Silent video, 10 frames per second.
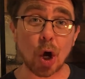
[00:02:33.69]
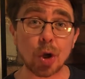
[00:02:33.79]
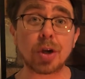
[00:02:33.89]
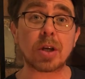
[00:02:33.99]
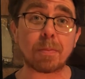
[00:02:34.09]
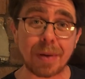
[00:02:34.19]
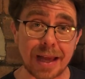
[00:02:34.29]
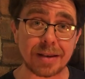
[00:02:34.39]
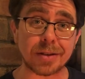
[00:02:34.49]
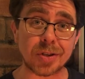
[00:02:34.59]

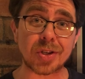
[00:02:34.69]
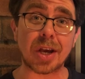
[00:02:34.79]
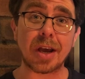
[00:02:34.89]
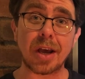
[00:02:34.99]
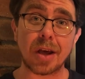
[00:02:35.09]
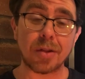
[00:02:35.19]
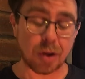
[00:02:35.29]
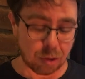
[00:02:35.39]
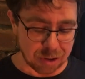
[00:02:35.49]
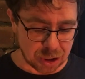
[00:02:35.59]
underpins the
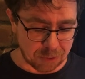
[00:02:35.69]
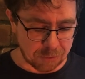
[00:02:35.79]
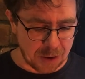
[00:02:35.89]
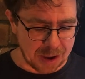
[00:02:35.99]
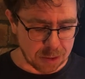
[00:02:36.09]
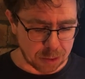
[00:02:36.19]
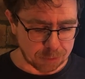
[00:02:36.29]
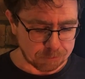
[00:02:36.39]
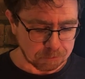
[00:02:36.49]
Christian faith?